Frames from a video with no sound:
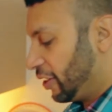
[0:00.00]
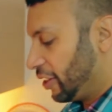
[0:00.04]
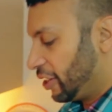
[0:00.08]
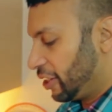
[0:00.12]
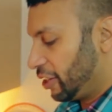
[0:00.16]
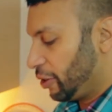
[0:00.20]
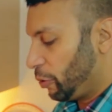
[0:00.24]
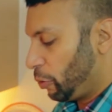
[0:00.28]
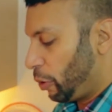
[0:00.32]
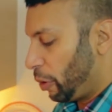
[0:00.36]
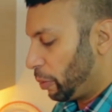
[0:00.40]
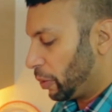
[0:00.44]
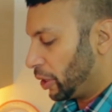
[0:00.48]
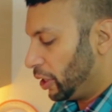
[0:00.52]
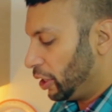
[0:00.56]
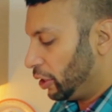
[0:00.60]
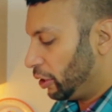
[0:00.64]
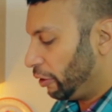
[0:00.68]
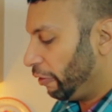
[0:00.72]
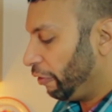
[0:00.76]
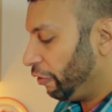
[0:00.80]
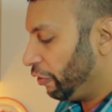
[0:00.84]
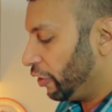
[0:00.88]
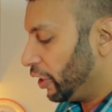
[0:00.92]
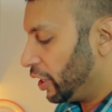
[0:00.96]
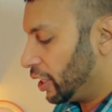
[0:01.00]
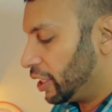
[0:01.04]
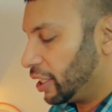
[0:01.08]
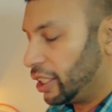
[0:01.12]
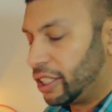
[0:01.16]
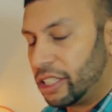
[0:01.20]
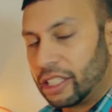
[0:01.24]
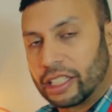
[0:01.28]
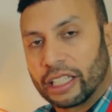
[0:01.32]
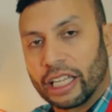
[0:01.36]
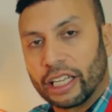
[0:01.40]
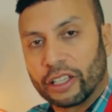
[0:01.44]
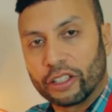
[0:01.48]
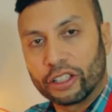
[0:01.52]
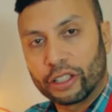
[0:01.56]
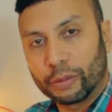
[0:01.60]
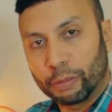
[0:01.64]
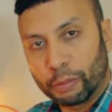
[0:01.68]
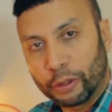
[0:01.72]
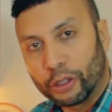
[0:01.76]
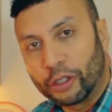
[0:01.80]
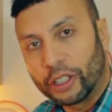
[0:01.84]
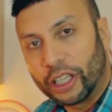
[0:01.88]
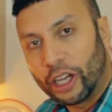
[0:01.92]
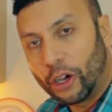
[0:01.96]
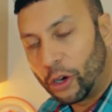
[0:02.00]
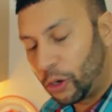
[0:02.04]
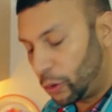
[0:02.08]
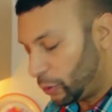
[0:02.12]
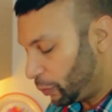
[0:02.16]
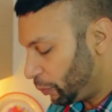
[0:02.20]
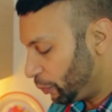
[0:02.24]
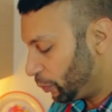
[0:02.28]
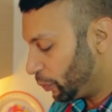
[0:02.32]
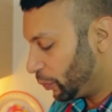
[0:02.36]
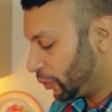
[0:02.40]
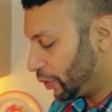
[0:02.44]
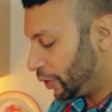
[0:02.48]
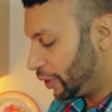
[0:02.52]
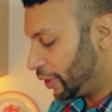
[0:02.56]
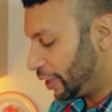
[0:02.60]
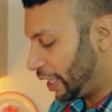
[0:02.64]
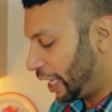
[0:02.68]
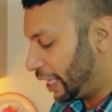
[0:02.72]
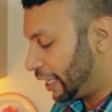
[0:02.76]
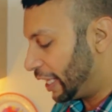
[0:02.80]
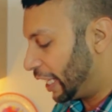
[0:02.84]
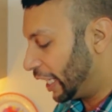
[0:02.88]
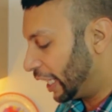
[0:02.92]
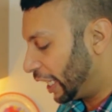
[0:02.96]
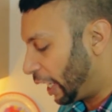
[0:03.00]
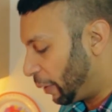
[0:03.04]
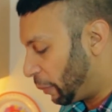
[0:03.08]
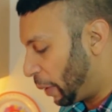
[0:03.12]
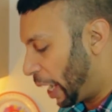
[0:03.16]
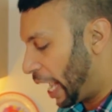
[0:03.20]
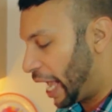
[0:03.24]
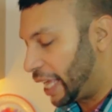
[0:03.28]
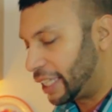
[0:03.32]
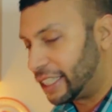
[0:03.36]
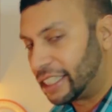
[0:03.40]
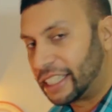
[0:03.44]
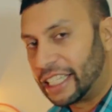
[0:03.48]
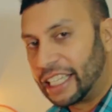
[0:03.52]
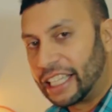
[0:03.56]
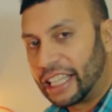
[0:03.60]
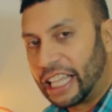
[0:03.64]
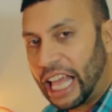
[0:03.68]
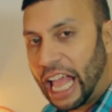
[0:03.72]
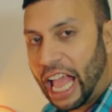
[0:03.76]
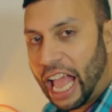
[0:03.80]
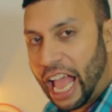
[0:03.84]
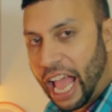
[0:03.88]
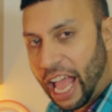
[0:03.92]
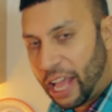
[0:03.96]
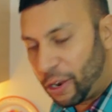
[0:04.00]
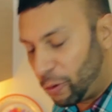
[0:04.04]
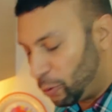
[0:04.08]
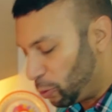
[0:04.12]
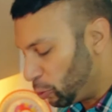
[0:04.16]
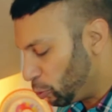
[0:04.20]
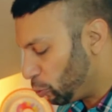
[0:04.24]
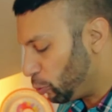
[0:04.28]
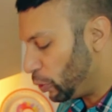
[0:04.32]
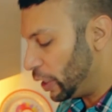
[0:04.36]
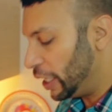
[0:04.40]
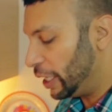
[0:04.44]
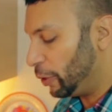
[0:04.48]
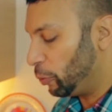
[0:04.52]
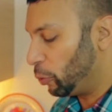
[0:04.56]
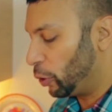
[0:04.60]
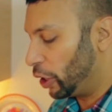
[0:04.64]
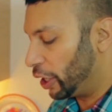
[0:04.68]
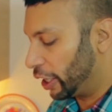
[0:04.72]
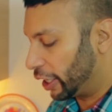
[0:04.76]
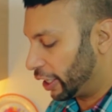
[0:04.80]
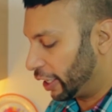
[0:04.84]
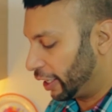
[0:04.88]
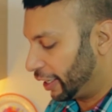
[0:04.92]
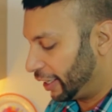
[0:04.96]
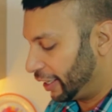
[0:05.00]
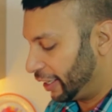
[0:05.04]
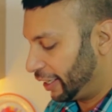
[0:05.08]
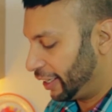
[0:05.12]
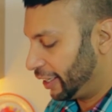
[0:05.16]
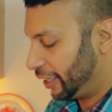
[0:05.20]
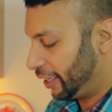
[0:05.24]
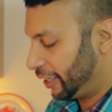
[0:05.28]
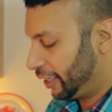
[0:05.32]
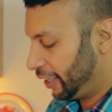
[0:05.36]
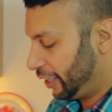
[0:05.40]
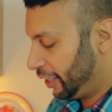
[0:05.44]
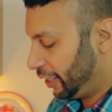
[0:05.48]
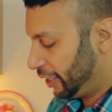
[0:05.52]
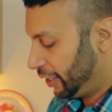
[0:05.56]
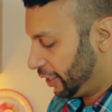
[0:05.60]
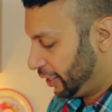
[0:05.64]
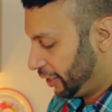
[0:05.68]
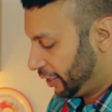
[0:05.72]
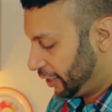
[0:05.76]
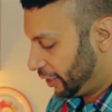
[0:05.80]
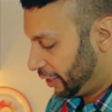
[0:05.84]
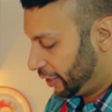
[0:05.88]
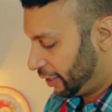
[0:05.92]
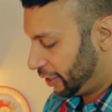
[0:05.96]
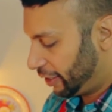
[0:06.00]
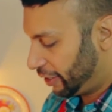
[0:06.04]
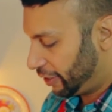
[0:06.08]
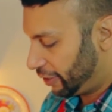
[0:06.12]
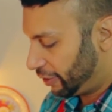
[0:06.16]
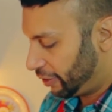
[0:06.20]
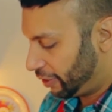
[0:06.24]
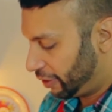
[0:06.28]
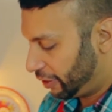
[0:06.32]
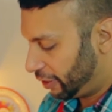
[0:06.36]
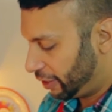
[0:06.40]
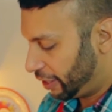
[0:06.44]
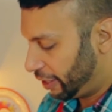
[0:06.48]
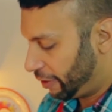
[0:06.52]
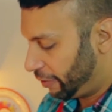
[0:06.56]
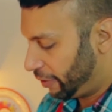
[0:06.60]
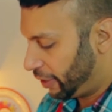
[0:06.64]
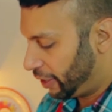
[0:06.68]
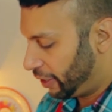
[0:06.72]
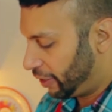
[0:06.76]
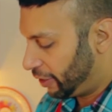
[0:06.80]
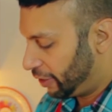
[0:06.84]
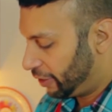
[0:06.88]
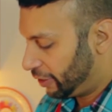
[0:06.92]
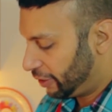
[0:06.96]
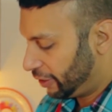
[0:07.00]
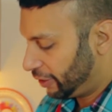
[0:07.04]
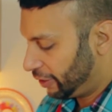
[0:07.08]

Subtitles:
So what I'm going to do first is just kind of spoon it on and then get my hands in there and really work it. So there we are.